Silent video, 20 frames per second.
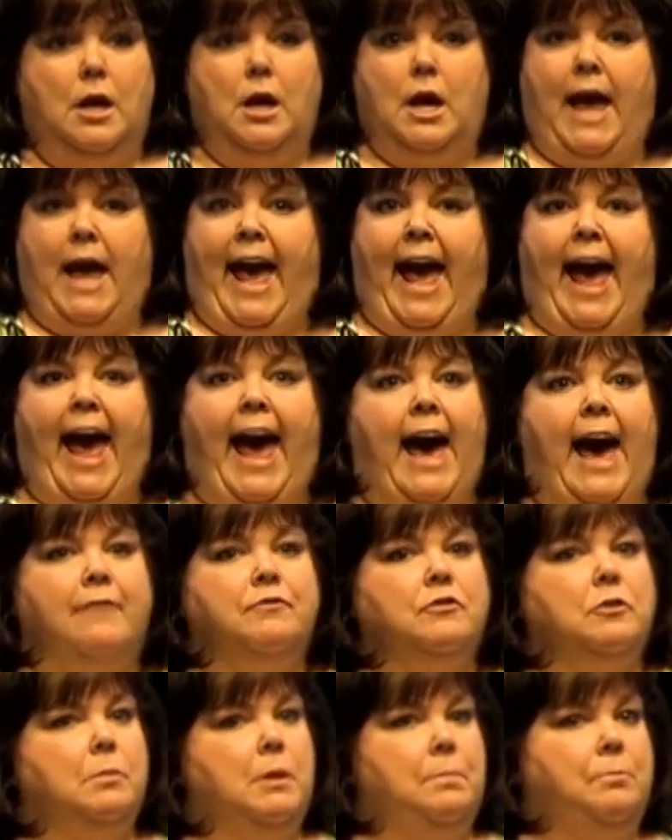
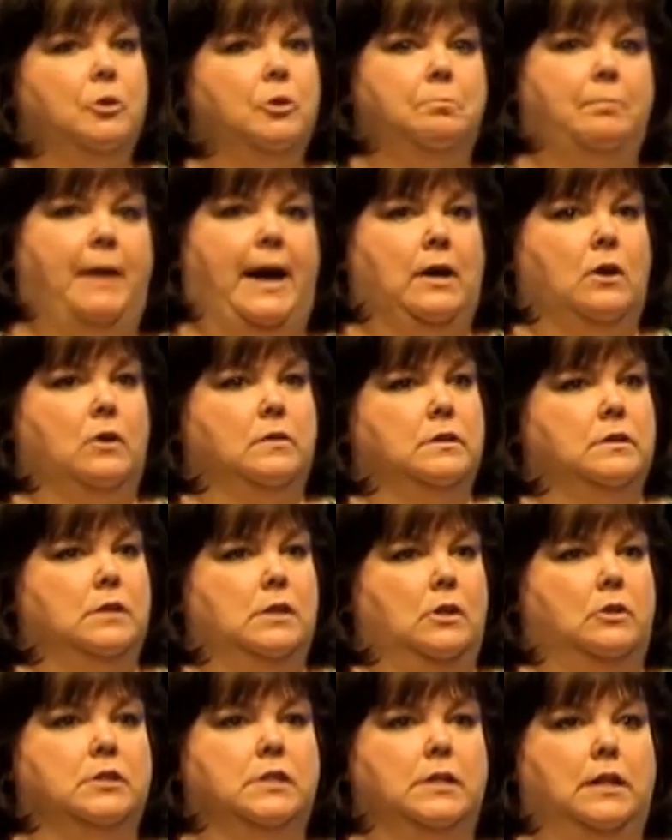have to be put back on the
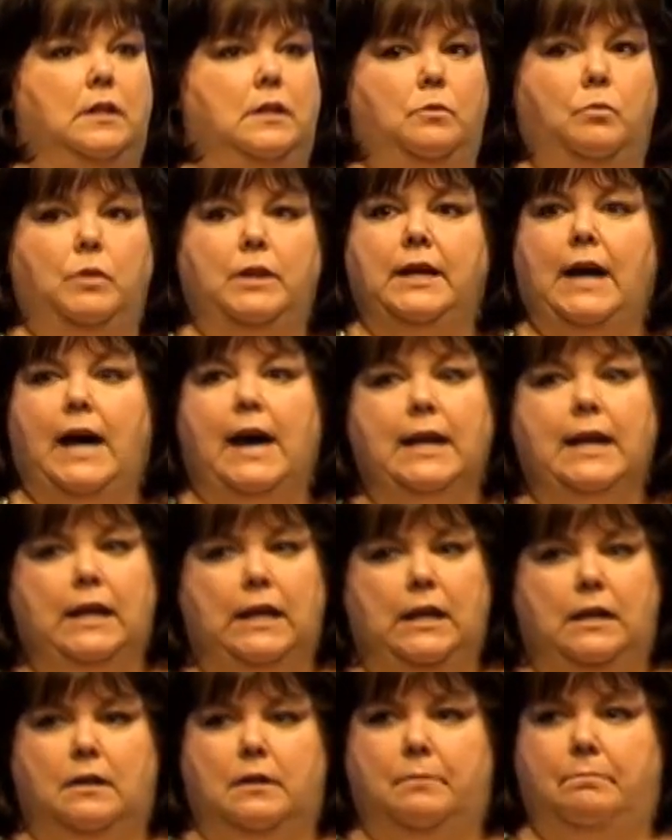CRCT. We got to
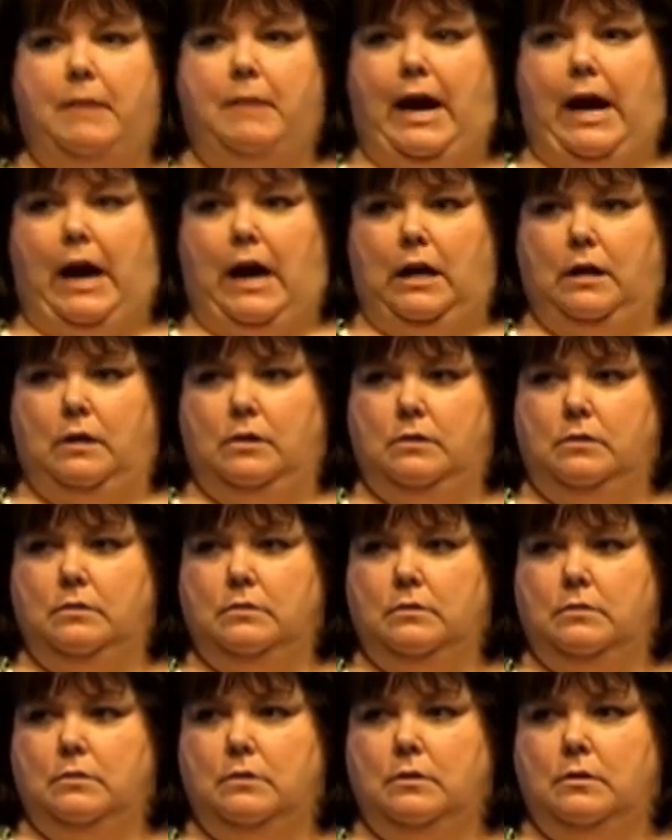get them back,
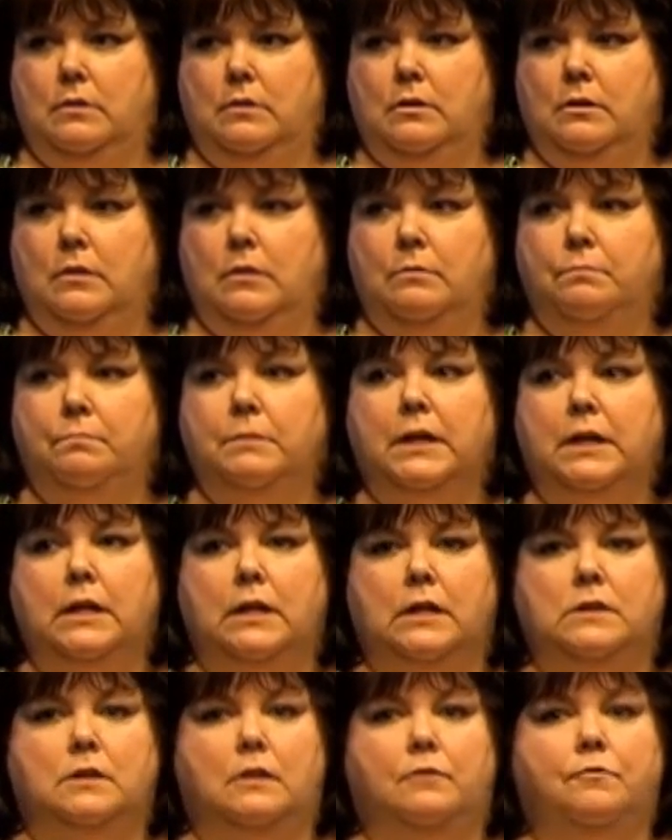
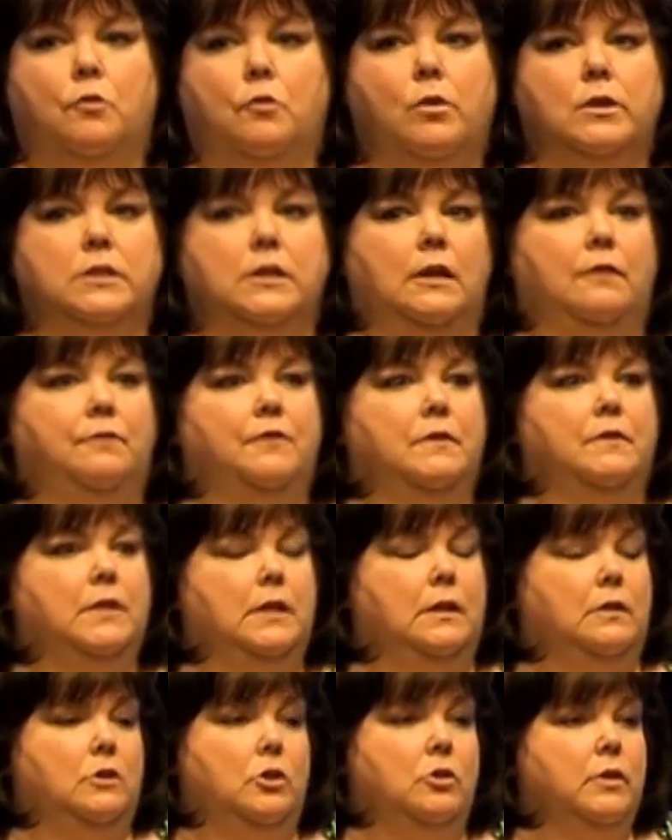because in
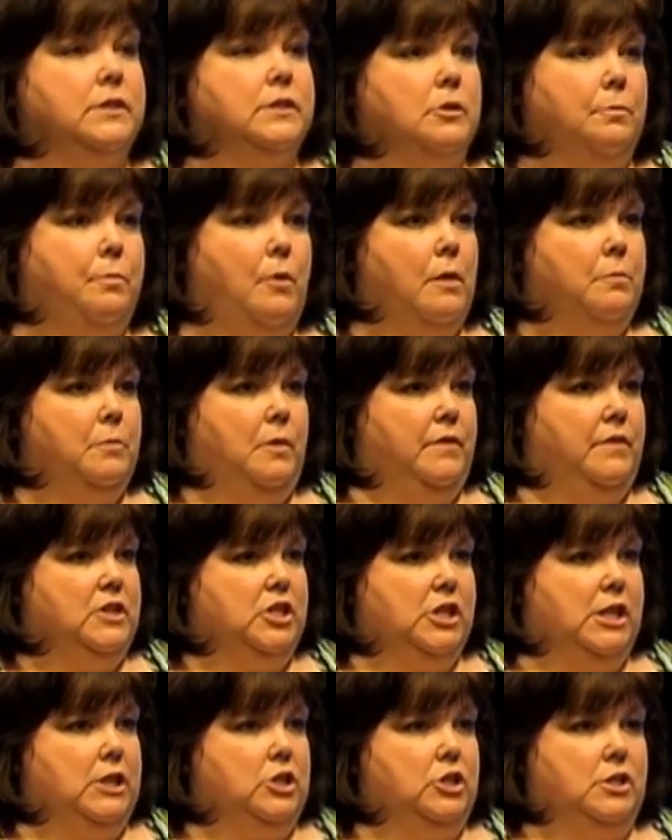14-15, and the U.S. Department of
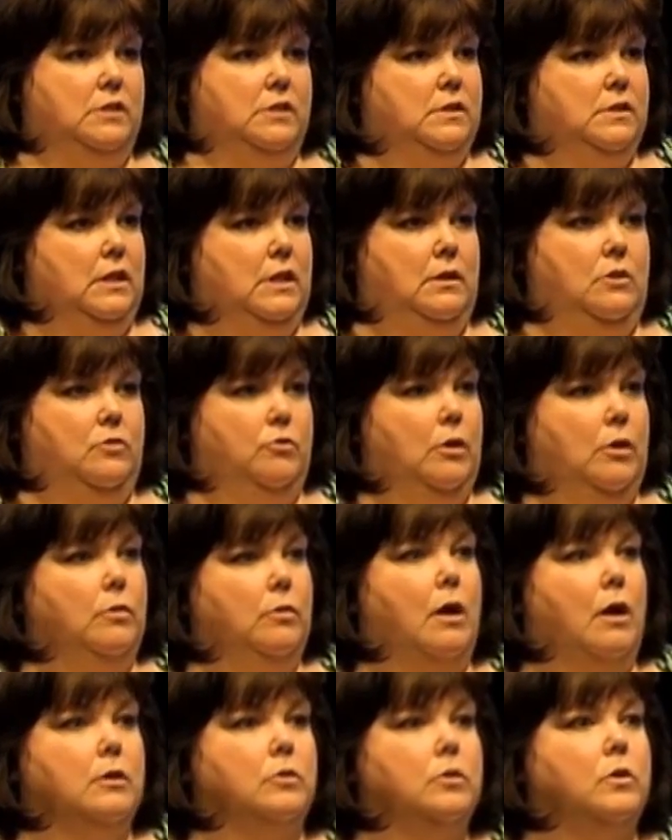Education has said they're no
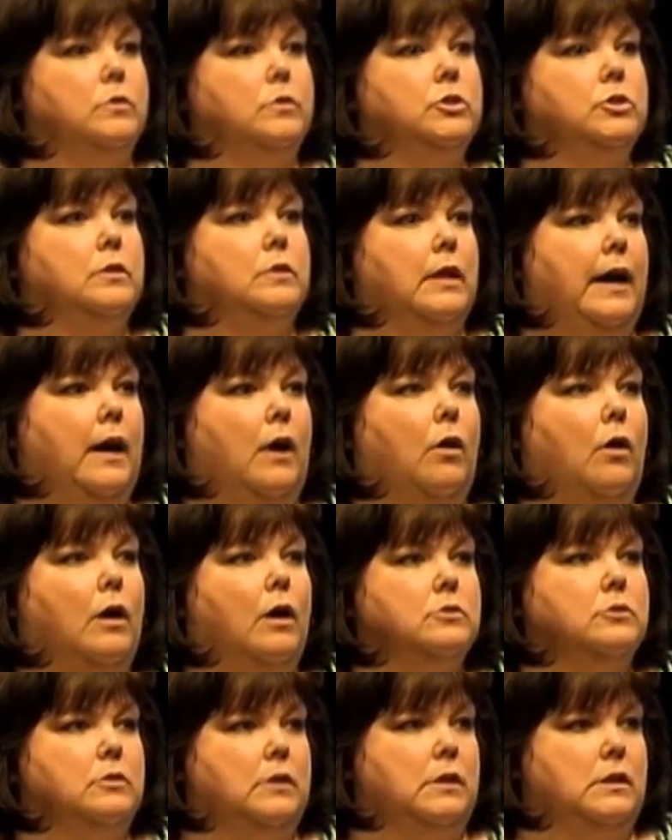longer going to allow
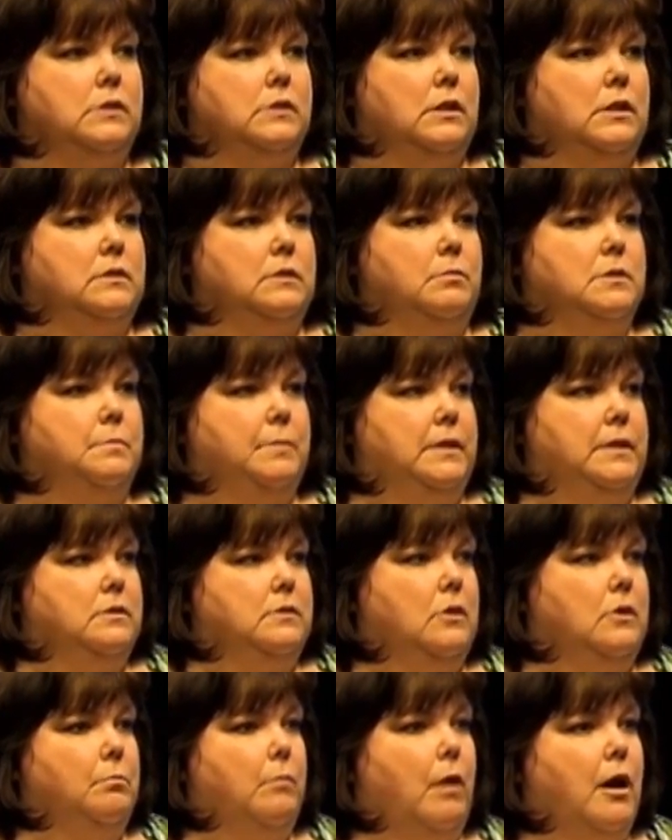alternate assessments based
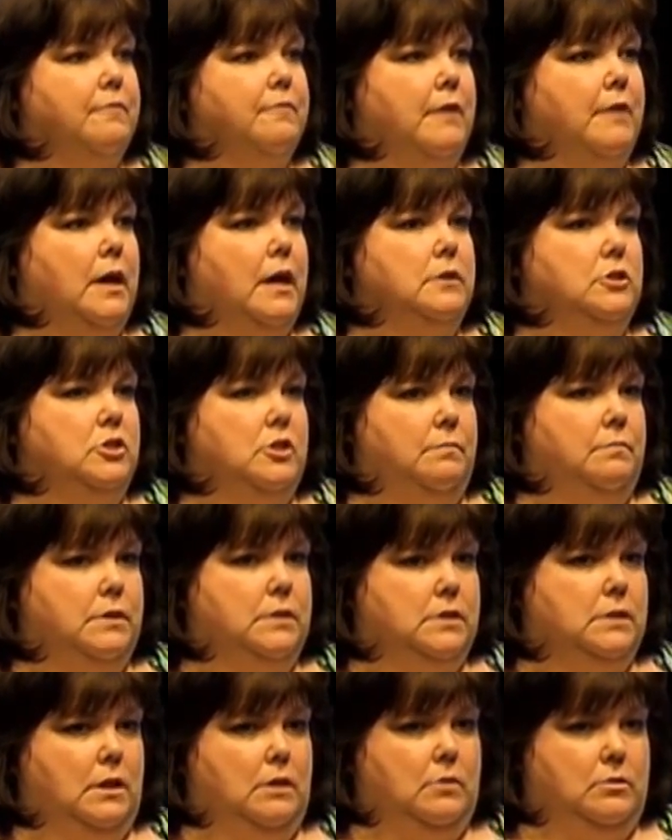on modified achievement
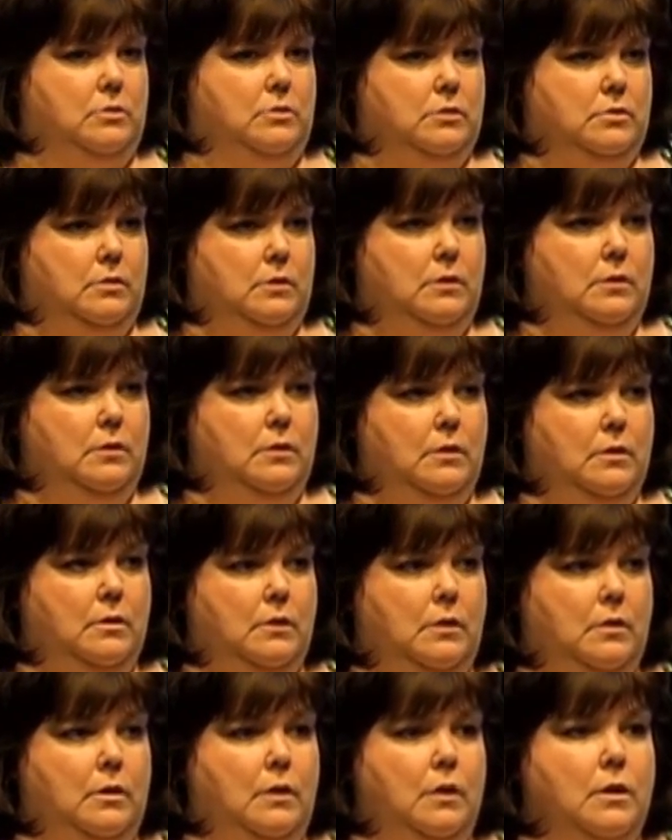standards.
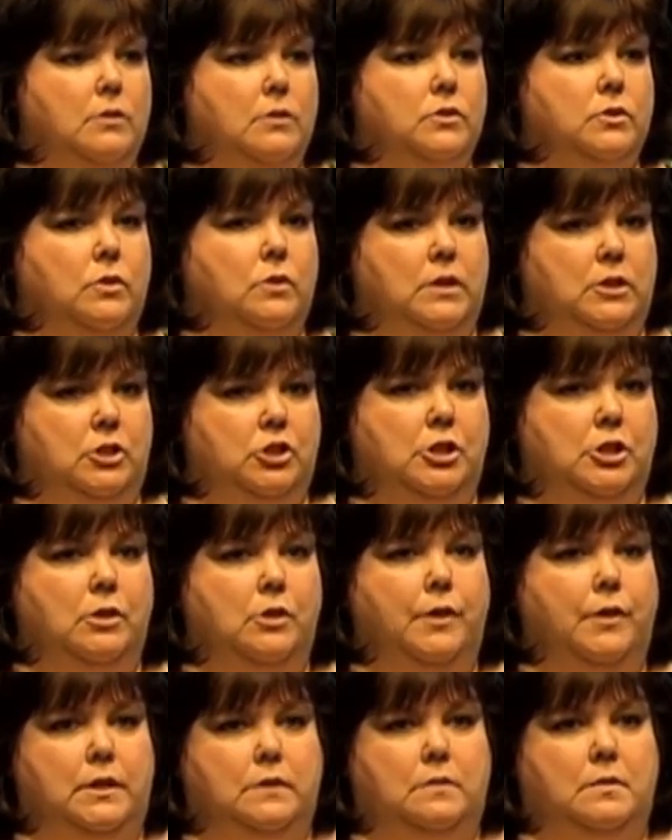So this
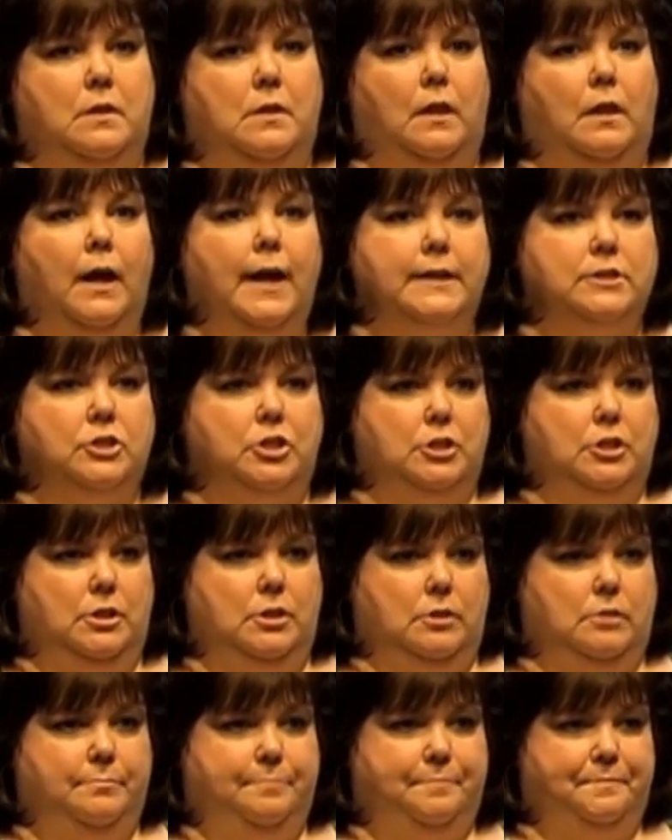year is the last year